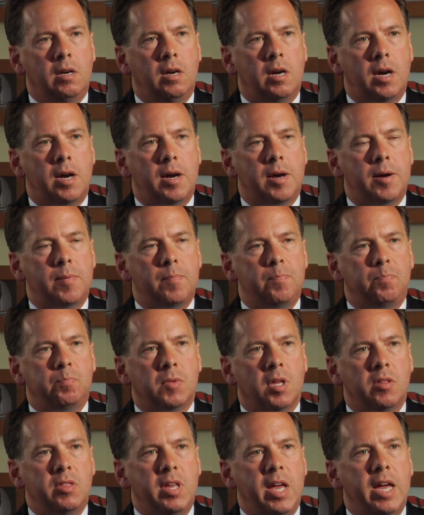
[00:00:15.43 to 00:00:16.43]

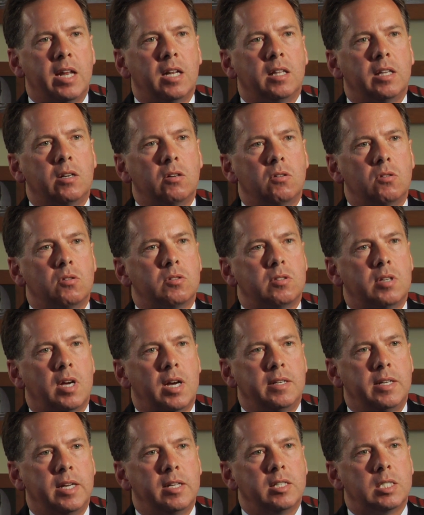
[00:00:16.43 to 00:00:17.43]
the analytical
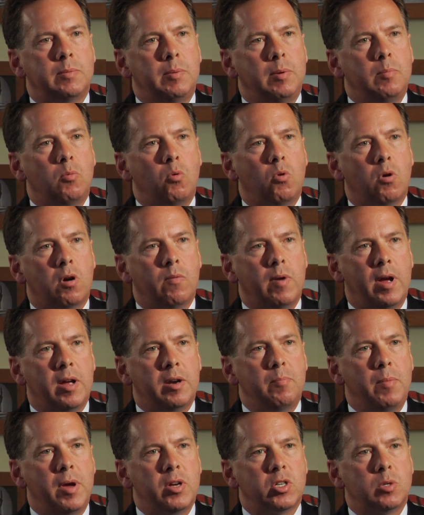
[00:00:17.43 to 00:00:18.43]
side tends to be more
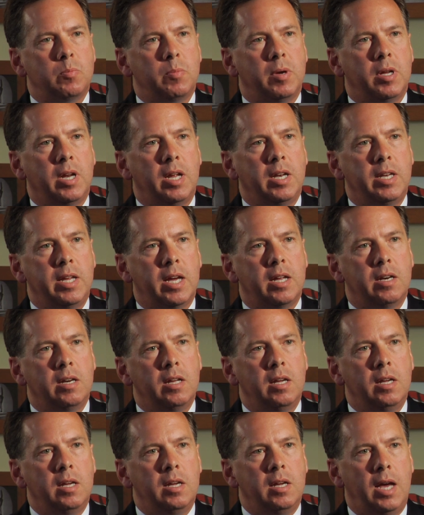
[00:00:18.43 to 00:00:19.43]
around measurement, and yet
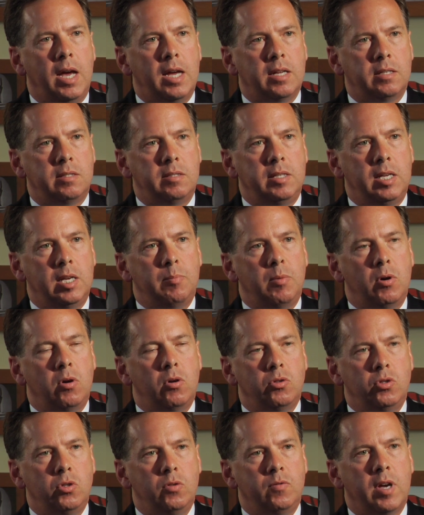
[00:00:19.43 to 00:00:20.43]
as
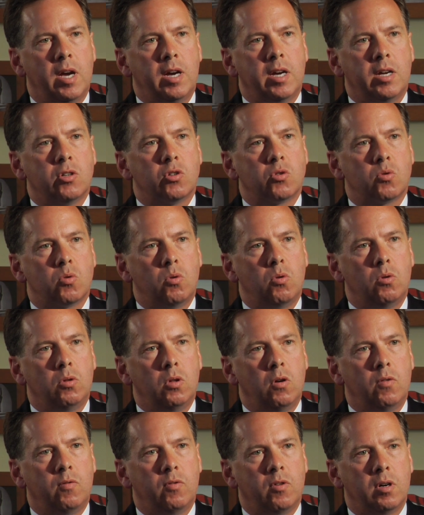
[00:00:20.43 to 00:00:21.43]
CMOs you've got
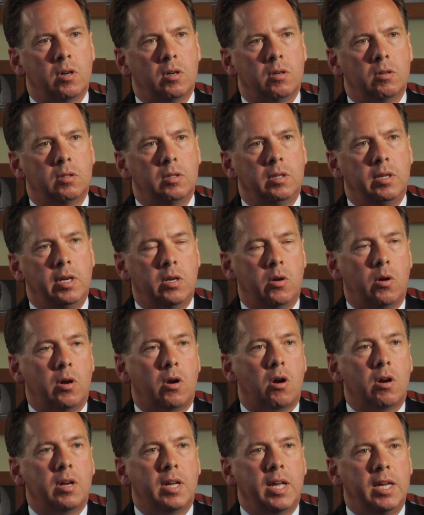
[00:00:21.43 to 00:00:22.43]
control over, in
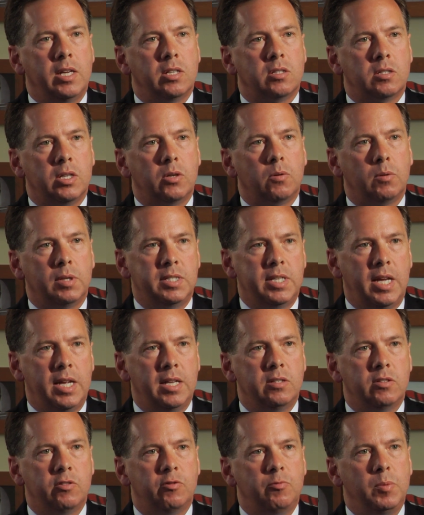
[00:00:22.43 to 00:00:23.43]
our case, literally
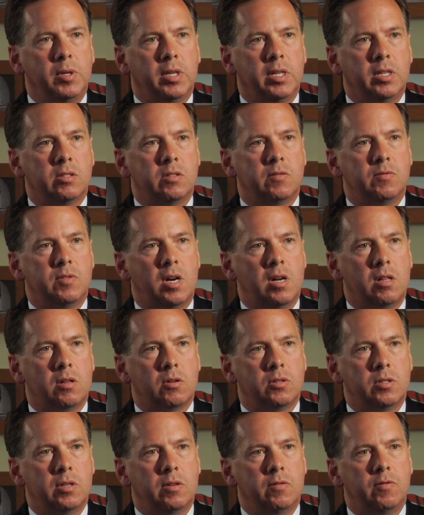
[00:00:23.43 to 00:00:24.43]
tens of millions of
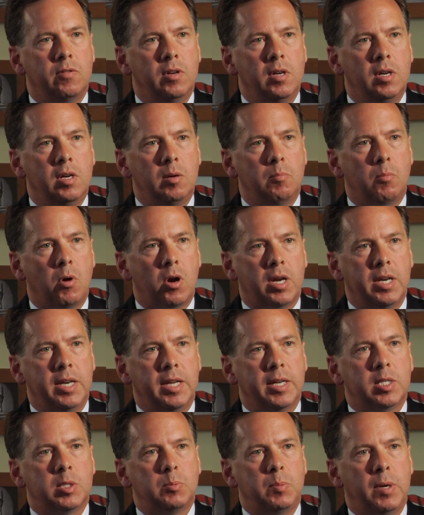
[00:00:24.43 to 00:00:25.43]
dollars of
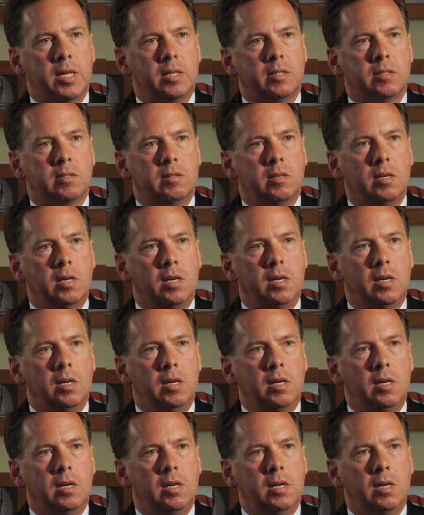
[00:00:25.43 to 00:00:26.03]
marketing expense.